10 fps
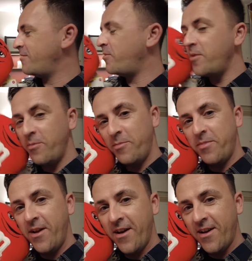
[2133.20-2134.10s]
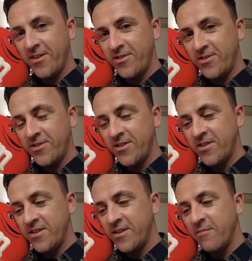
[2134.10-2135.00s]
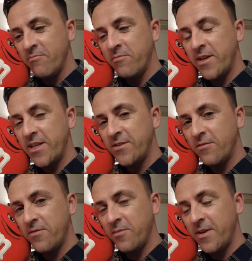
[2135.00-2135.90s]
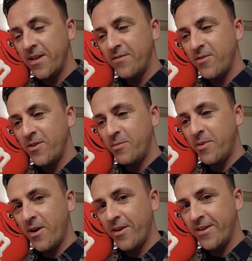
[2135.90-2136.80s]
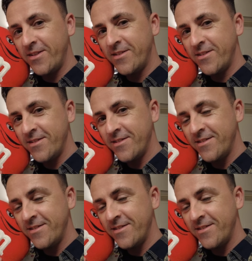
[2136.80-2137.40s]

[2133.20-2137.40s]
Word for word: I want a plush. But it's not for me, it's for the pugs.